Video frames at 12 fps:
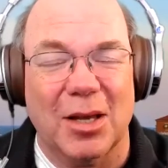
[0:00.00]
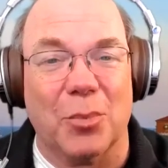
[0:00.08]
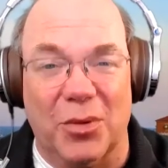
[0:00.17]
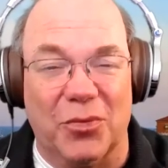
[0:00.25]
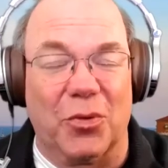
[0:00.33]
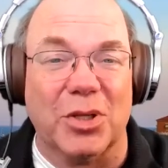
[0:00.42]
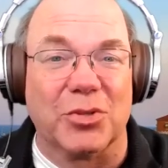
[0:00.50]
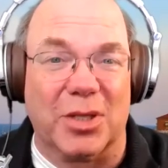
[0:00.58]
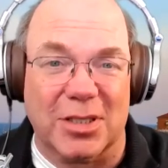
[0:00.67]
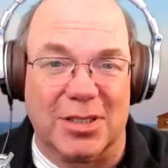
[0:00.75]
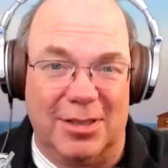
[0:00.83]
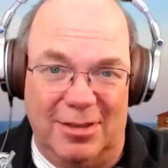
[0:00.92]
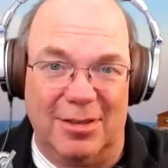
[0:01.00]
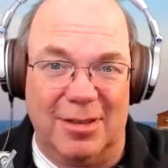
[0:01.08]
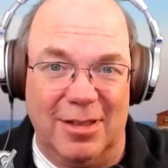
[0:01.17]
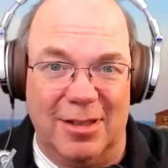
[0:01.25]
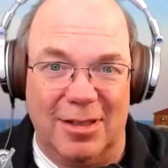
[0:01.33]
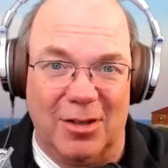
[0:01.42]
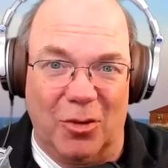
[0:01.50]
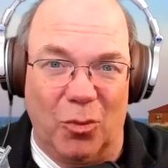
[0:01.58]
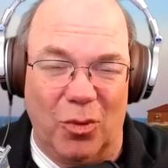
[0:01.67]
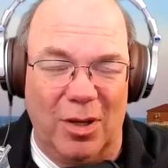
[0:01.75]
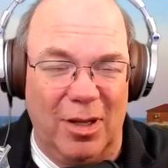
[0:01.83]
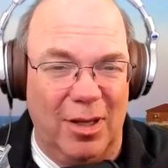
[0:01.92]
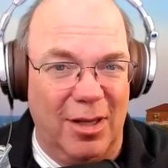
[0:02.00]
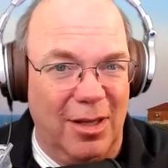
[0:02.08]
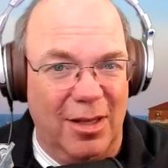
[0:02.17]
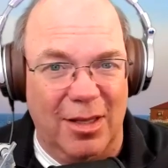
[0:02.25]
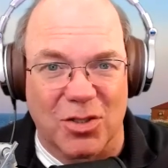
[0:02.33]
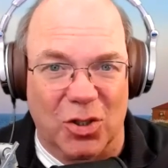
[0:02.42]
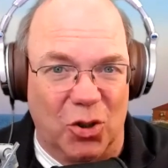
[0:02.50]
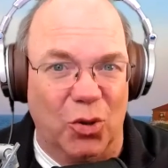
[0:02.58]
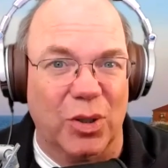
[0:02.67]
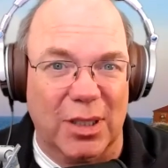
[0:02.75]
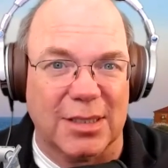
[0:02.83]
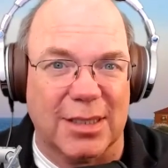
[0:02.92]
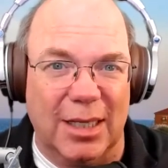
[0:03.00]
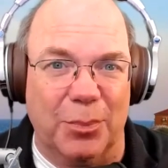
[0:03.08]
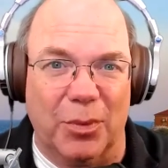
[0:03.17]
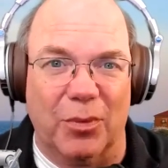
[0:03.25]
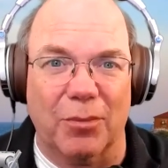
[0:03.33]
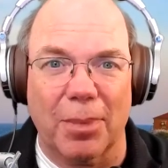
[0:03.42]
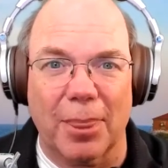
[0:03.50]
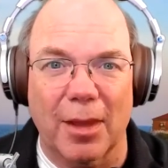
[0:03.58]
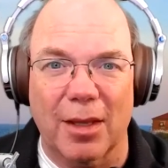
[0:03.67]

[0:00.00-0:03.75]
But if you're interested, it's a good example